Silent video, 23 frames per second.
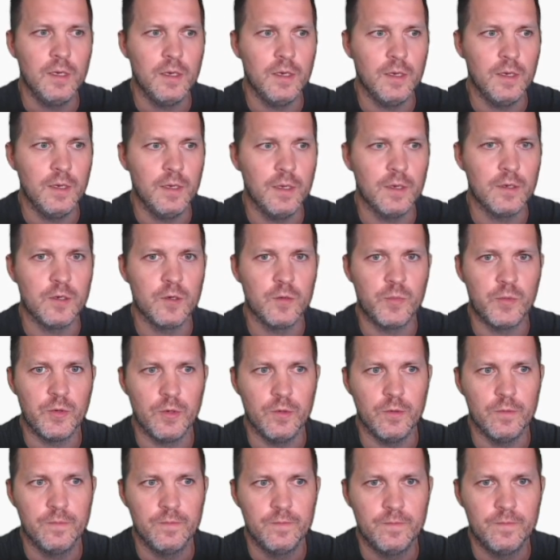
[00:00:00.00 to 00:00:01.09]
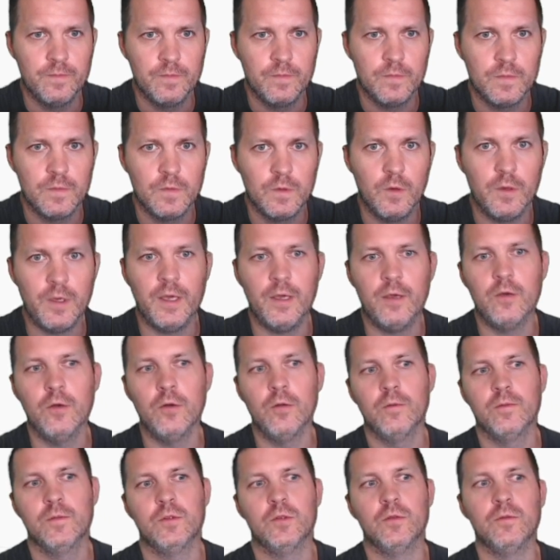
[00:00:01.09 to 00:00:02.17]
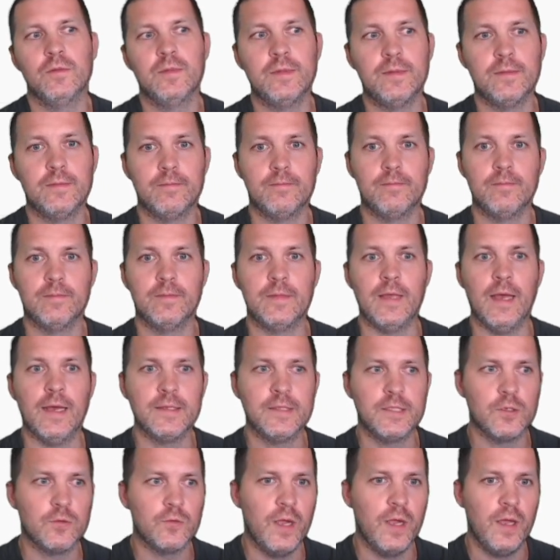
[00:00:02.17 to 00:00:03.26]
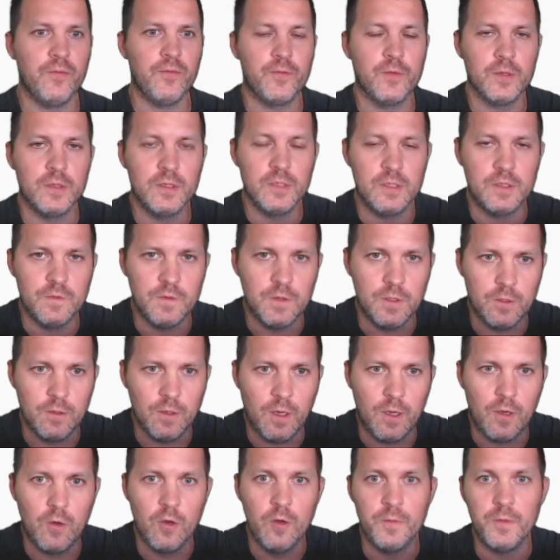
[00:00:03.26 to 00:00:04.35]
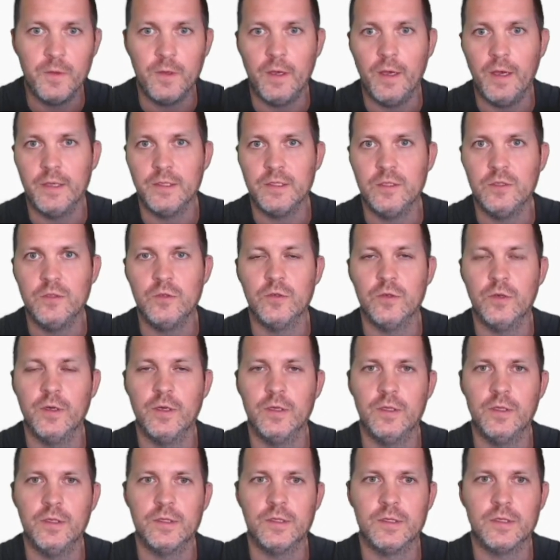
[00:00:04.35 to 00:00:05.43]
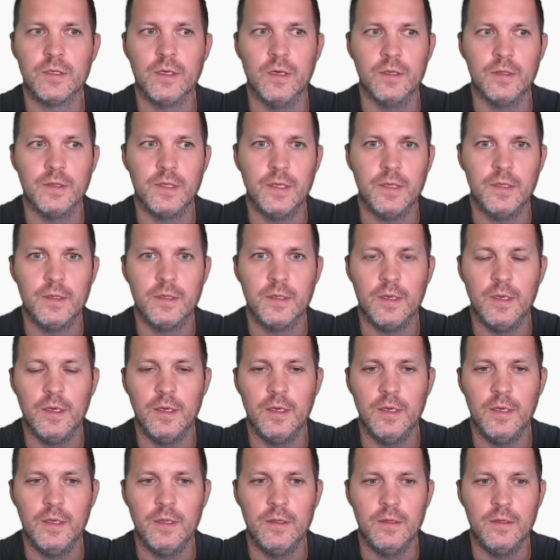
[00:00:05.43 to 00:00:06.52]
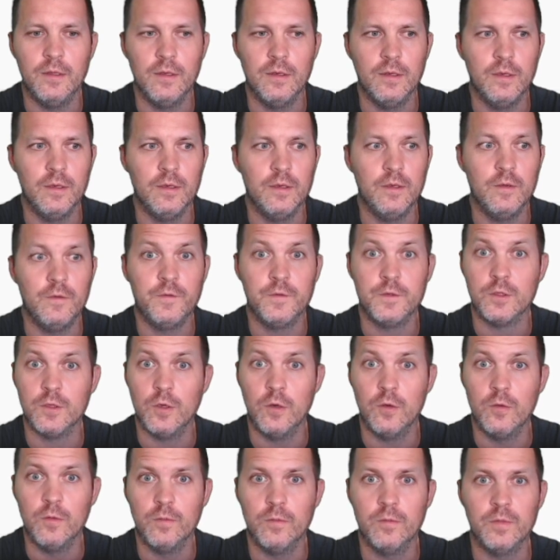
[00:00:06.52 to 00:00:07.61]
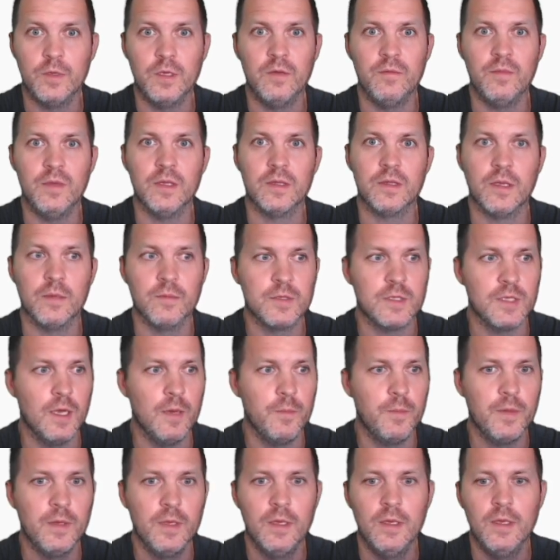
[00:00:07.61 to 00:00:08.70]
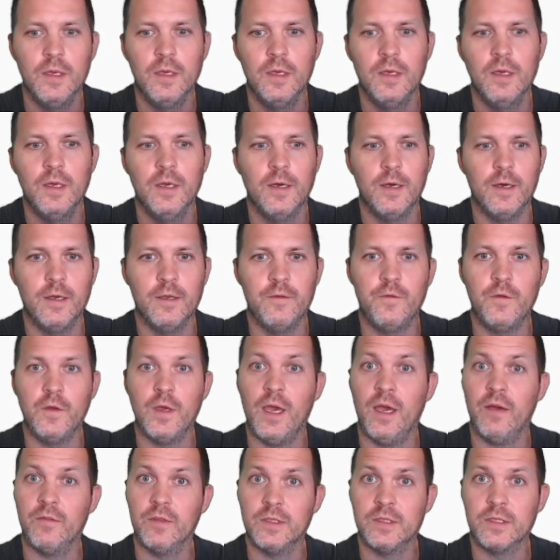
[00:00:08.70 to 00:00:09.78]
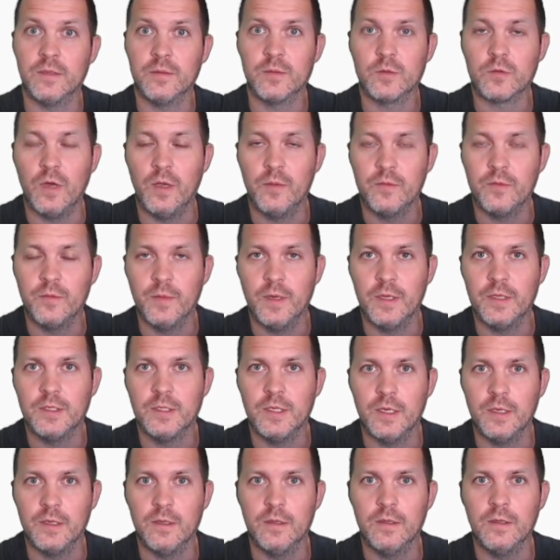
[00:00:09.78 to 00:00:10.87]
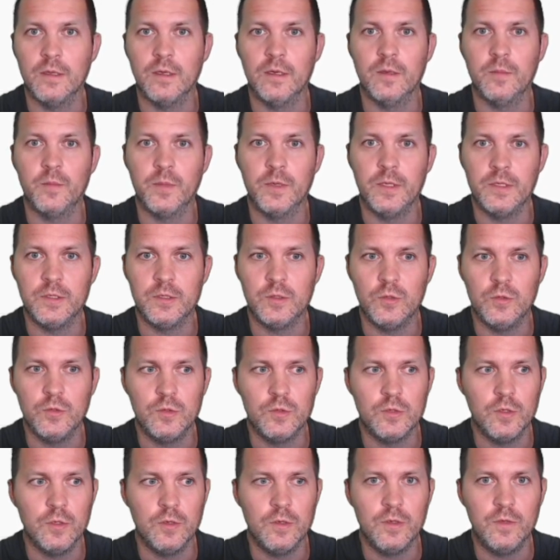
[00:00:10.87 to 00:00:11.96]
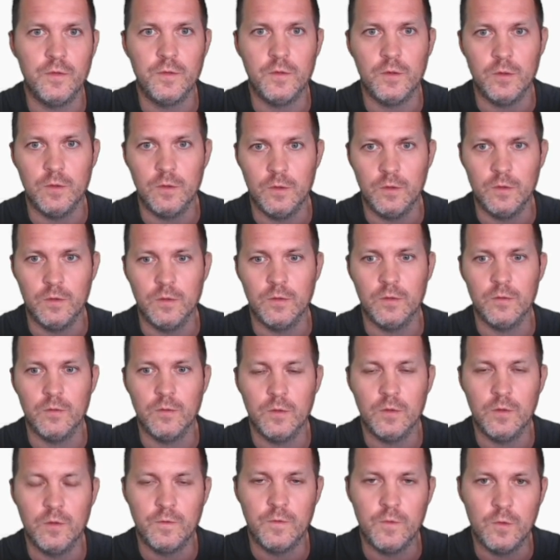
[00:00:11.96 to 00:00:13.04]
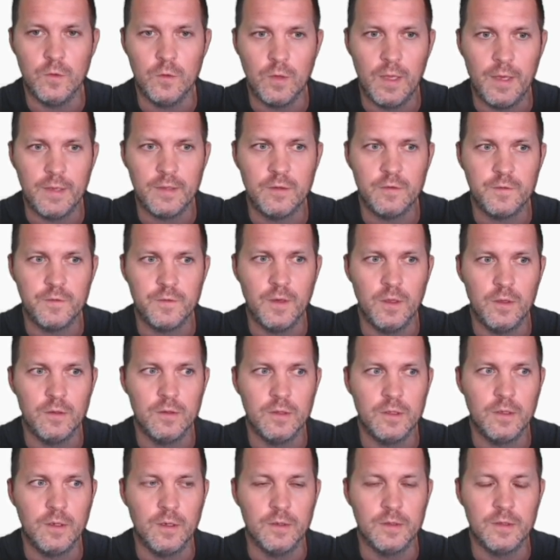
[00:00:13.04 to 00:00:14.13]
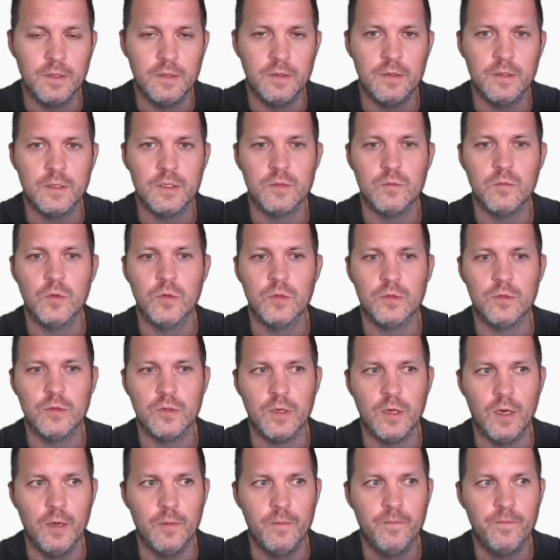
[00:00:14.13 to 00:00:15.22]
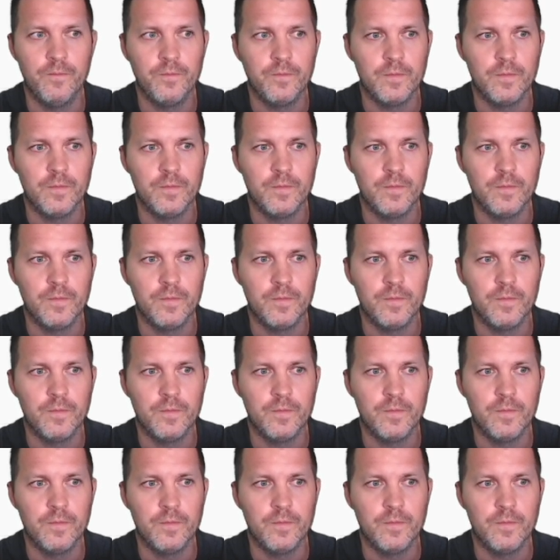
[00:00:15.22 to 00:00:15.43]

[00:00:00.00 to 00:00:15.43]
uh, error prone okay cool so that's a wrap for this video i hope you guys enjoyed this content and uh, if so give me a thumbs up uh, if you haven't subscribed to my channel uh, please do so if you if you like to follow the content there's more to come